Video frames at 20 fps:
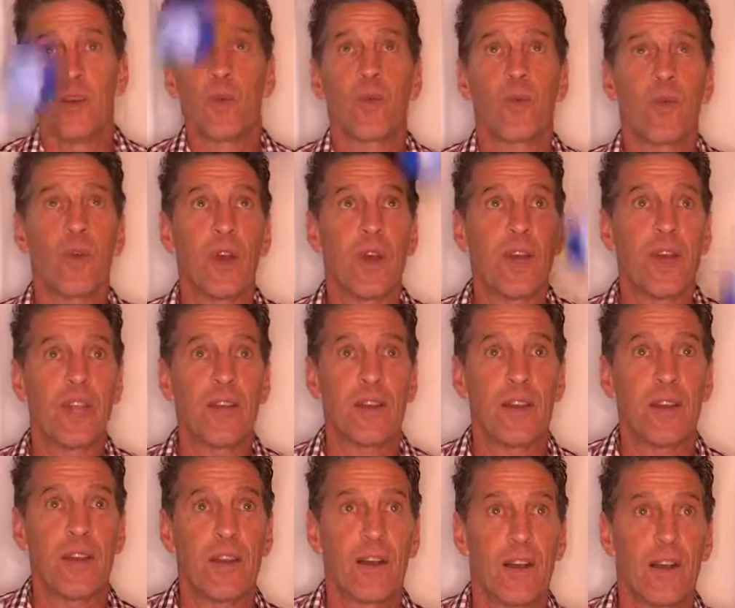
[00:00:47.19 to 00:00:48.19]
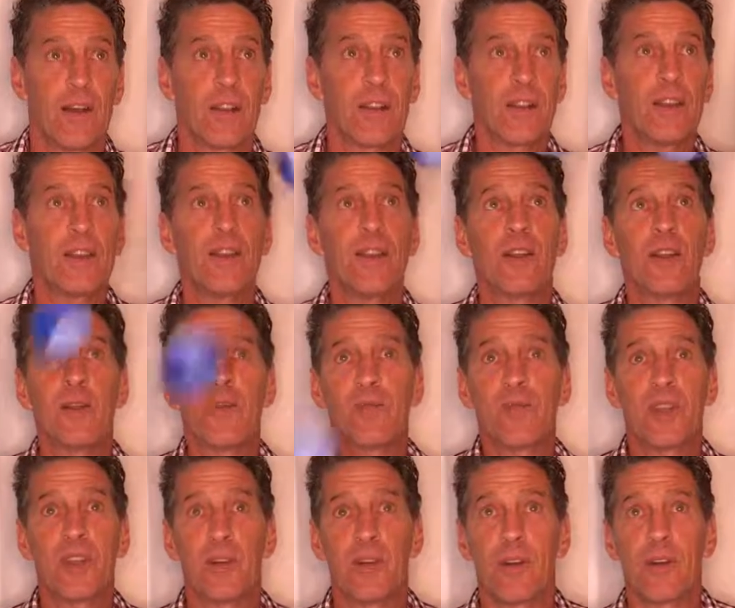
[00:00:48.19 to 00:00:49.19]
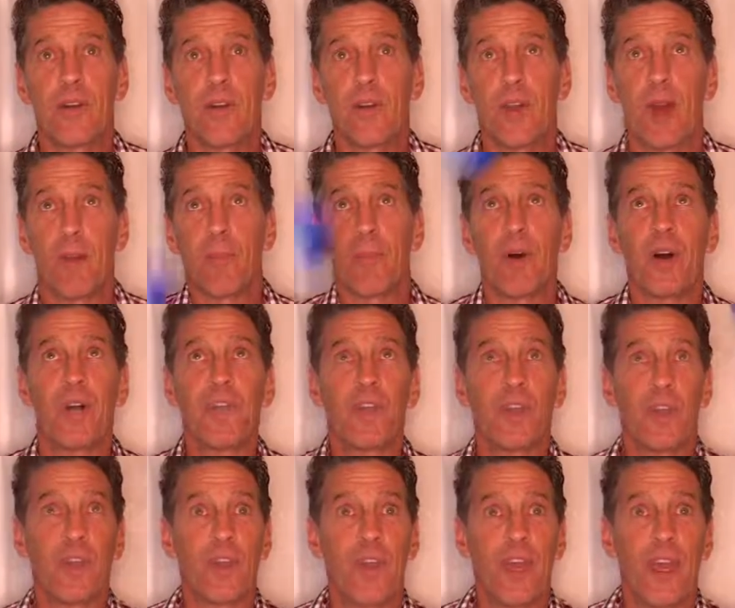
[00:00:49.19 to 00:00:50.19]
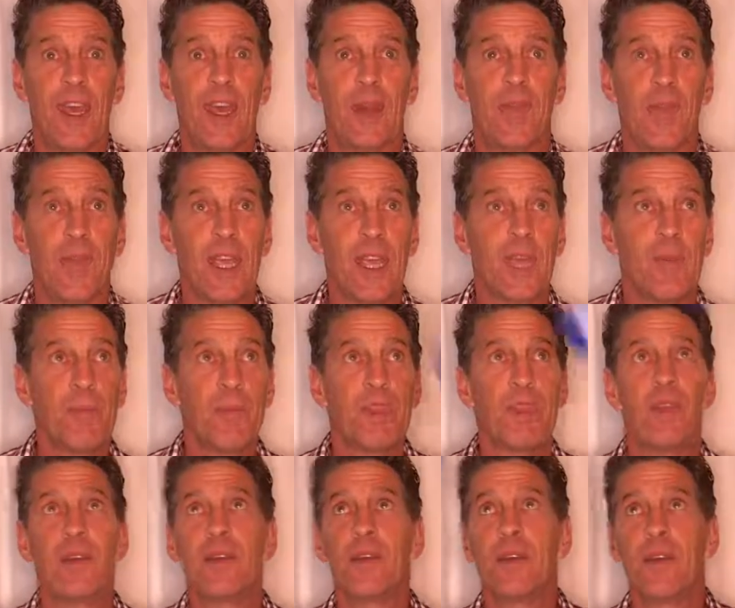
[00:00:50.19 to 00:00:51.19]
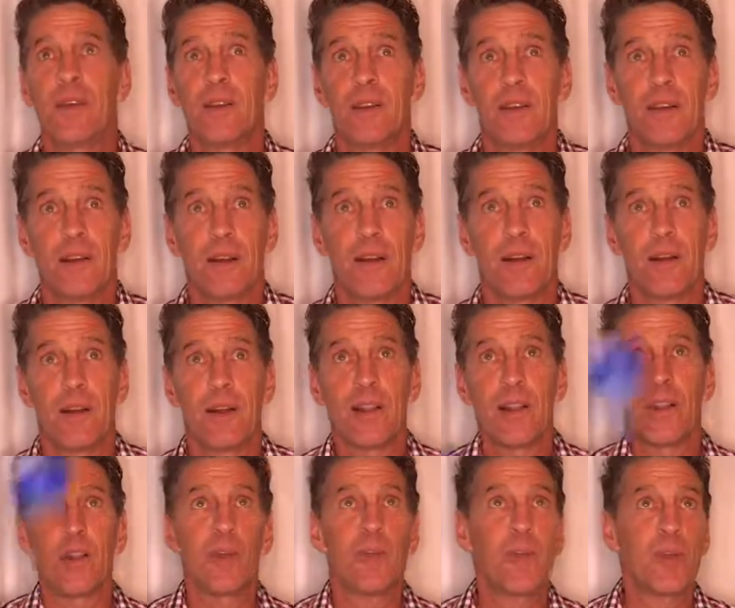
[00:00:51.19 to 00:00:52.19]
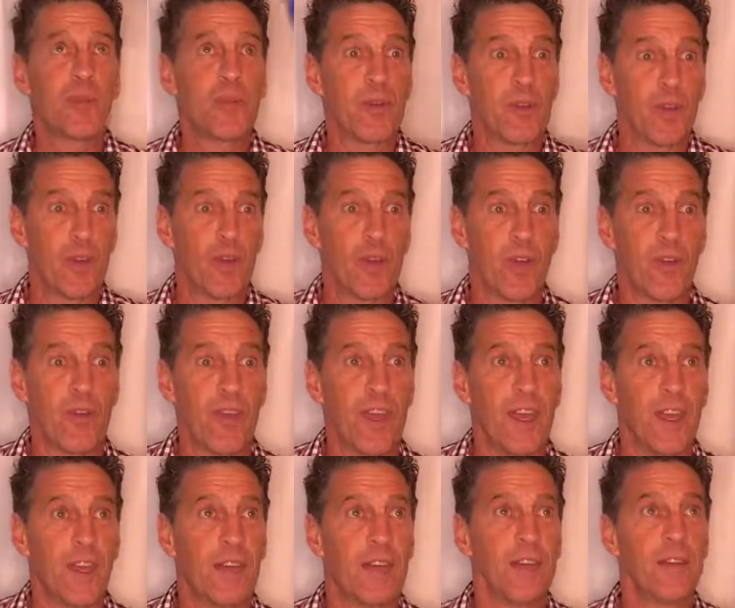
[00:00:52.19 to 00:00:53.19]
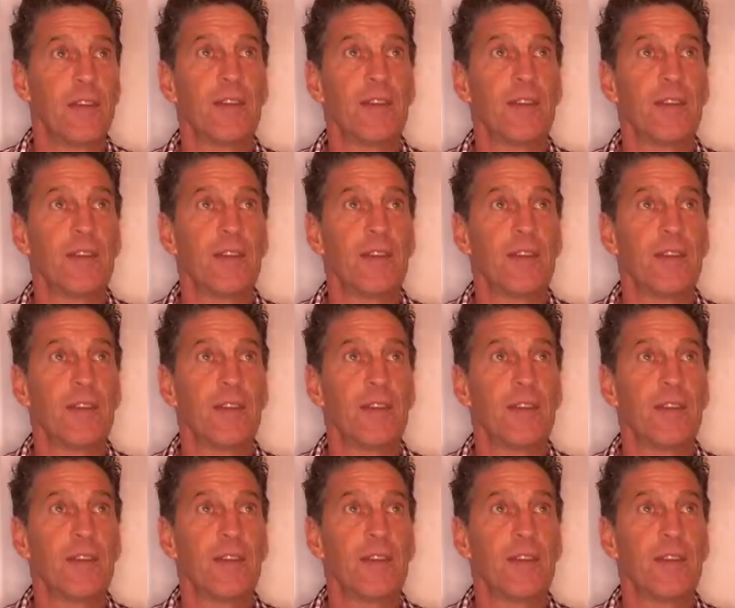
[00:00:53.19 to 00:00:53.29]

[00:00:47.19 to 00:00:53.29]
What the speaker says: Right a little bit above your head, maybe a little bit below your head.